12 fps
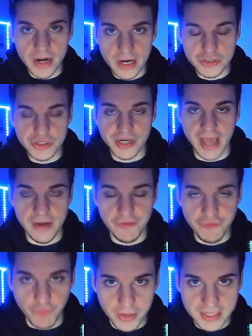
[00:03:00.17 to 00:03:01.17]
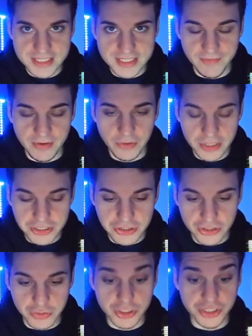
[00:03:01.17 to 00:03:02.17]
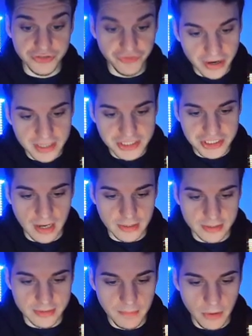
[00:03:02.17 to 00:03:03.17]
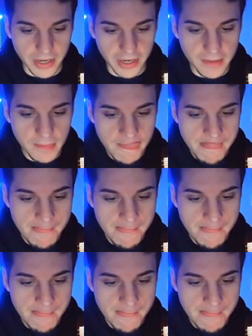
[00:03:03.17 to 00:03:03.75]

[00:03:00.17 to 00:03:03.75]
hundred forty-seven crystals, which is very solid. Okay.